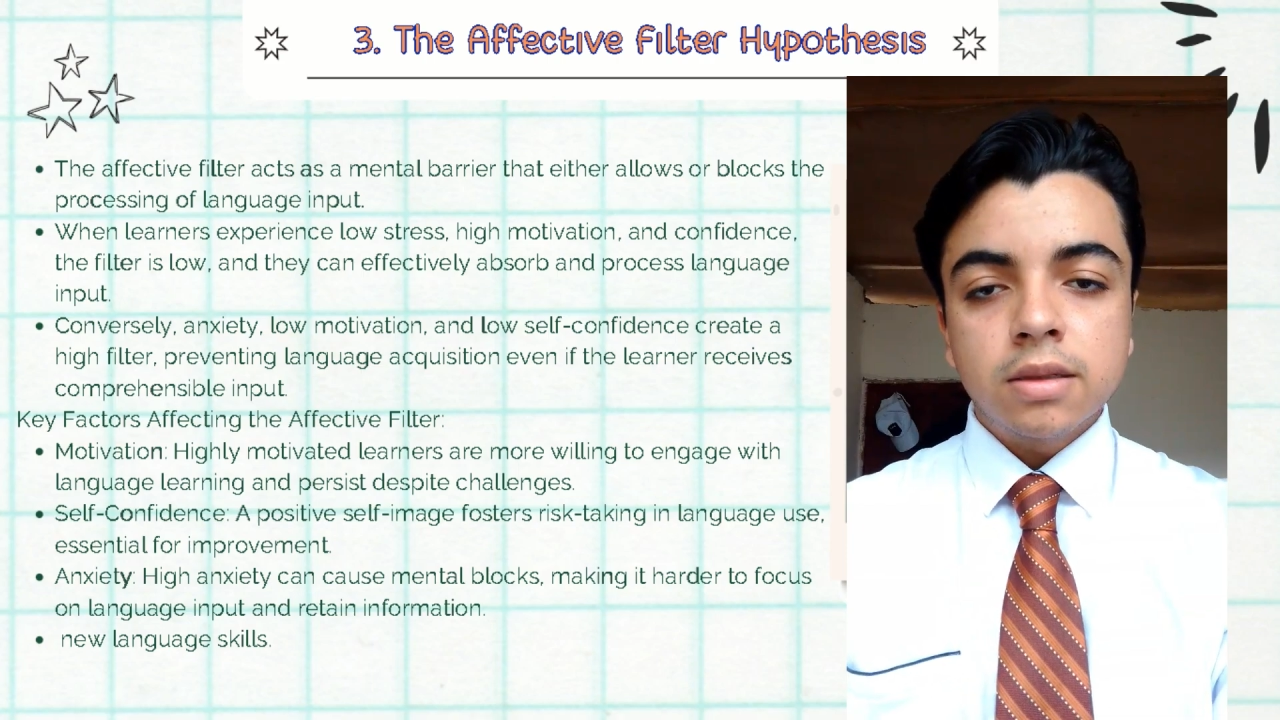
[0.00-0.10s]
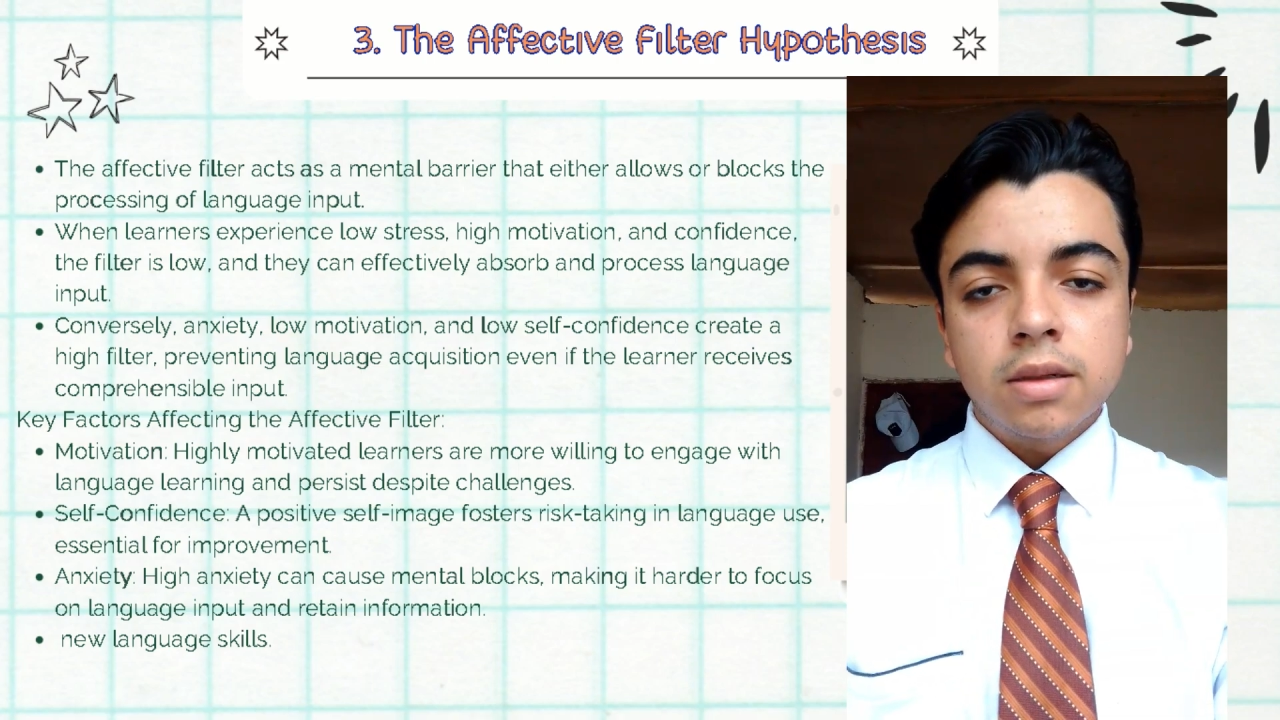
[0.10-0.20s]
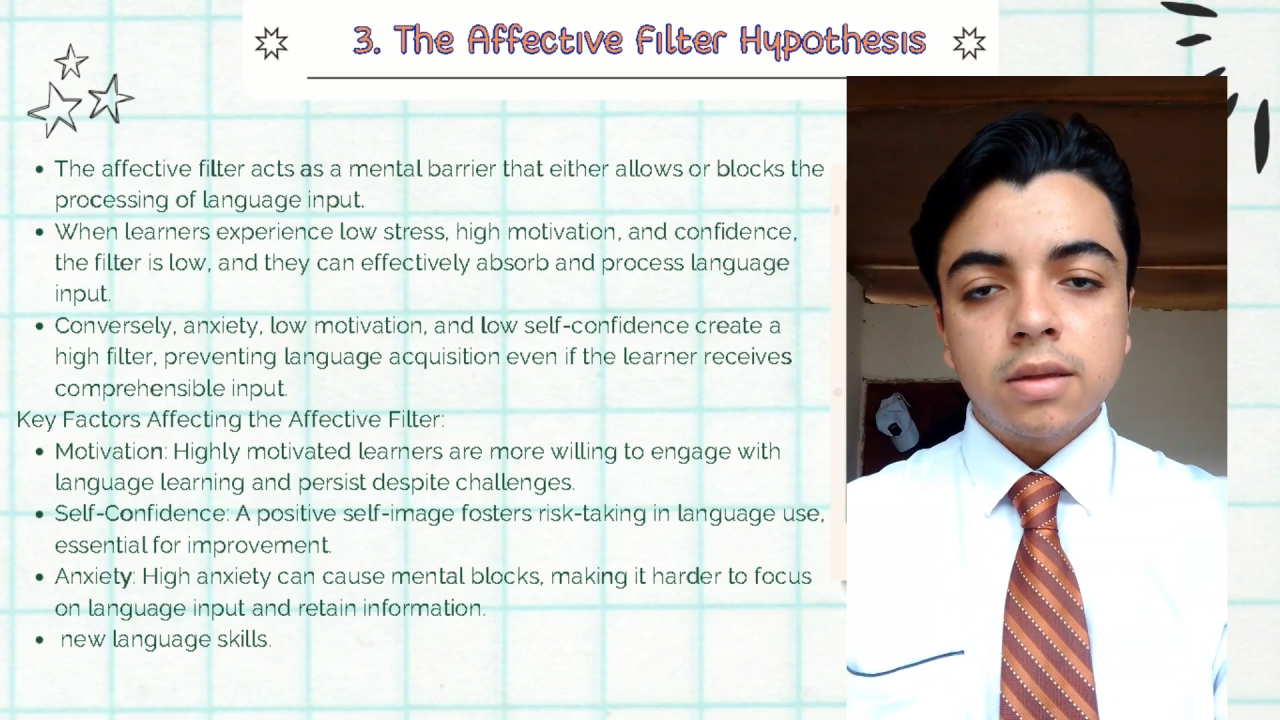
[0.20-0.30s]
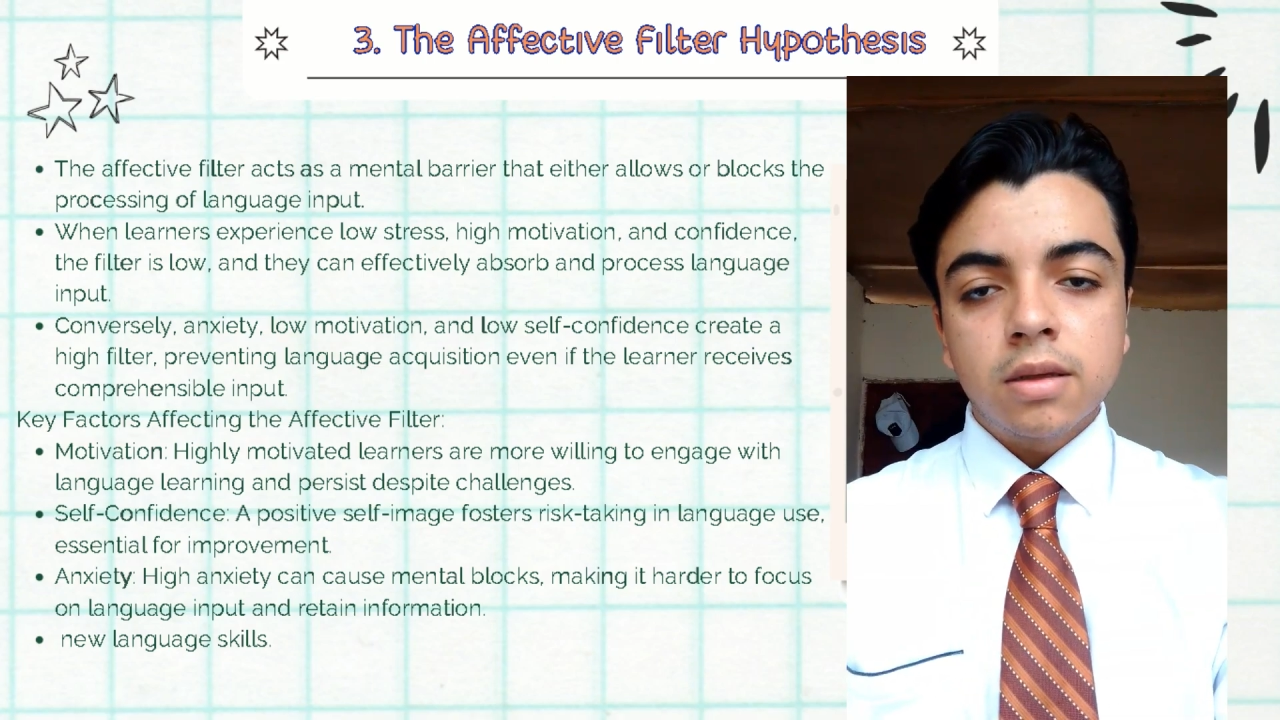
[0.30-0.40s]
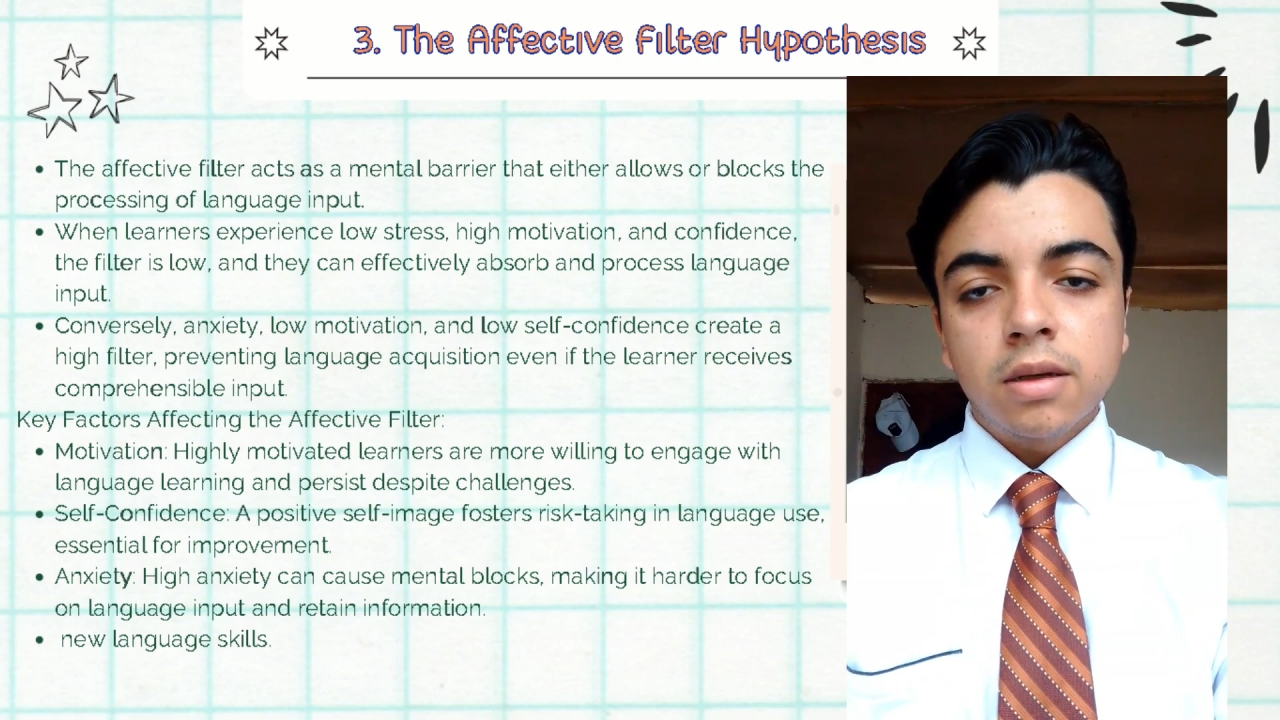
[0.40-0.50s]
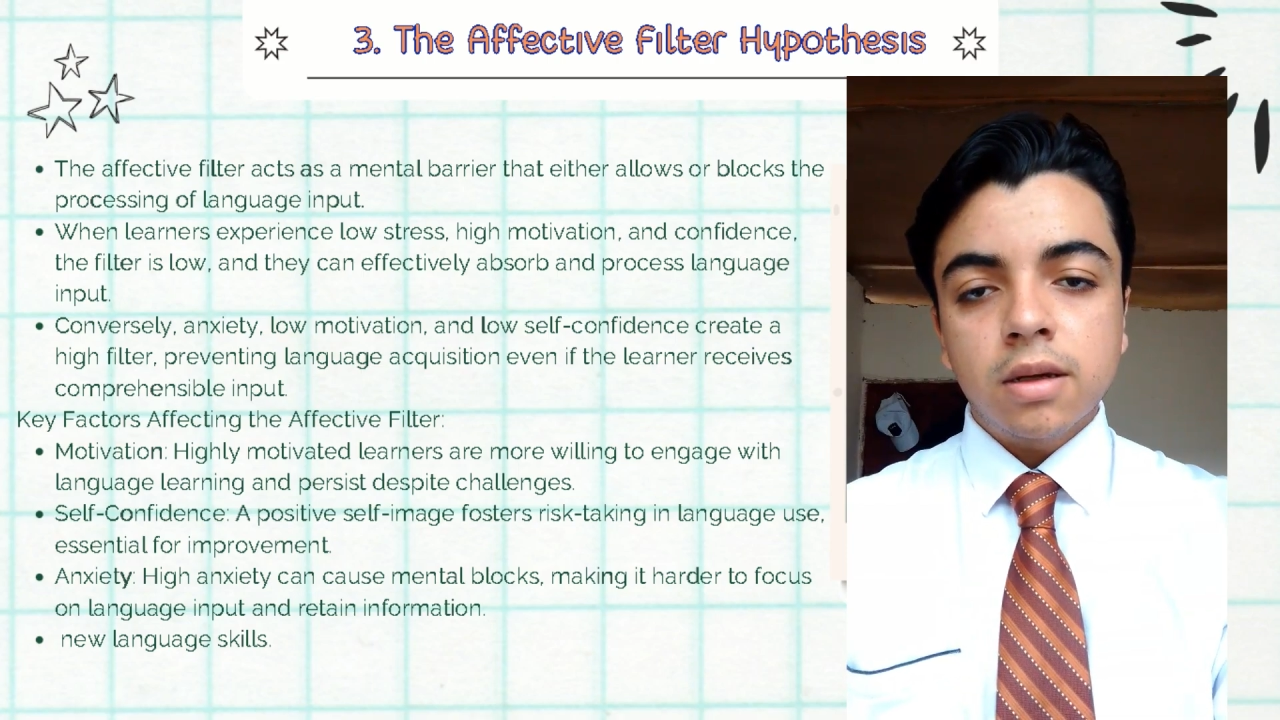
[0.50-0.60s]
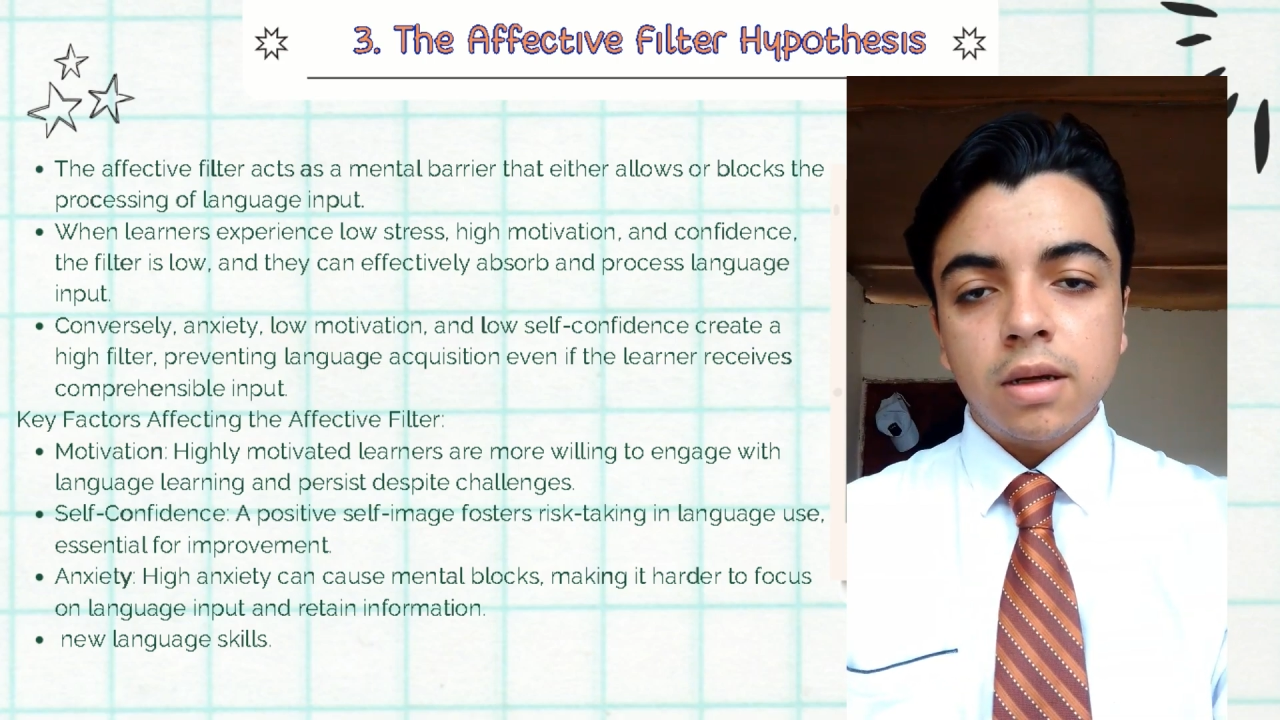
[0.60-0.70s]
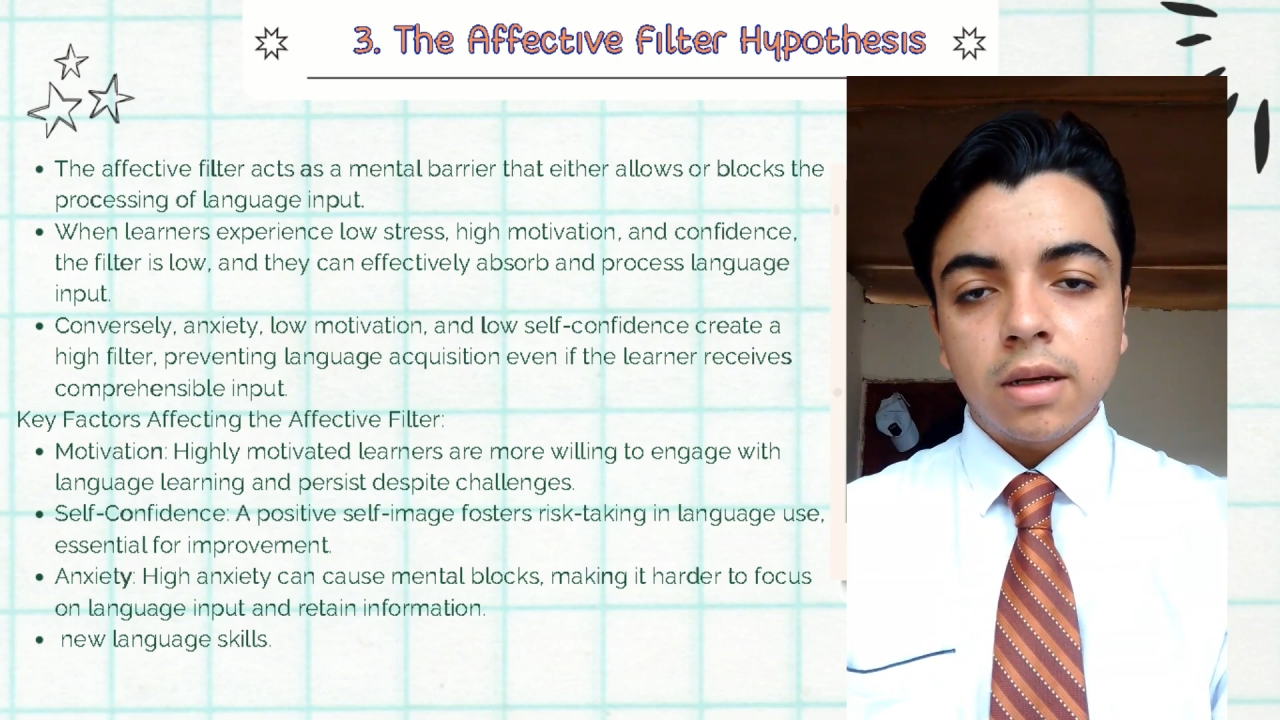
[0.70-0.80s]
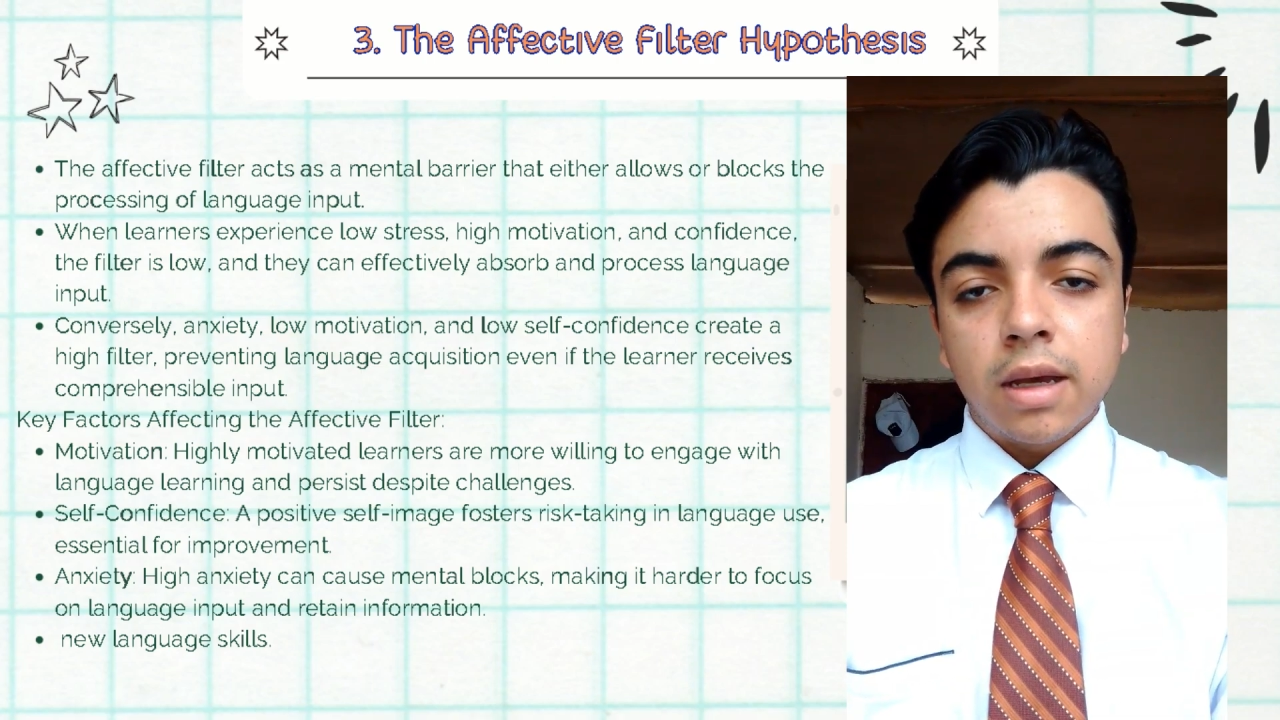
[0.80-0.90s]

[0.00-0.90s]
anxiety